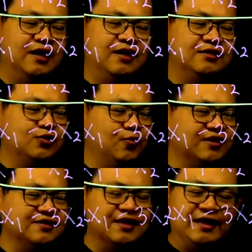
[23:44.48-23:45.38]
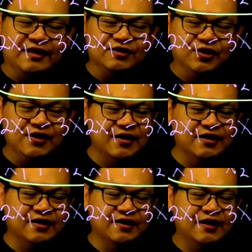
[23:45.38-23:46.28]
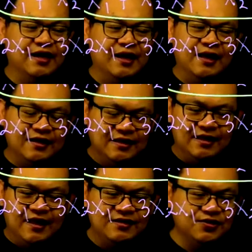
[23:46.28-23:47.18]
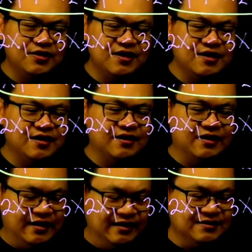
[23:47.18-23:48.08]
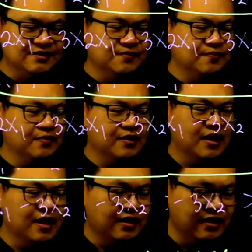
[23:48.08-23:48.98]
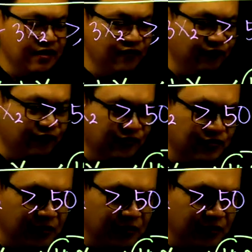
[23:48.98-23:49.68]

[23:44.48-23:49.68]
So what is the lesson here? The lesson here is if you